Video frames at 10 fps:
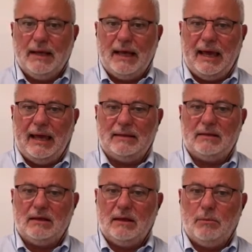
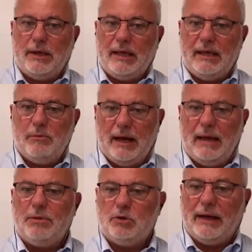And we were
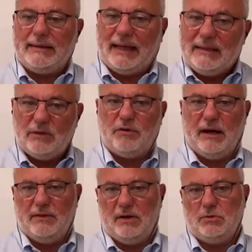able to
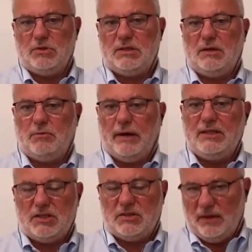identify those ranges.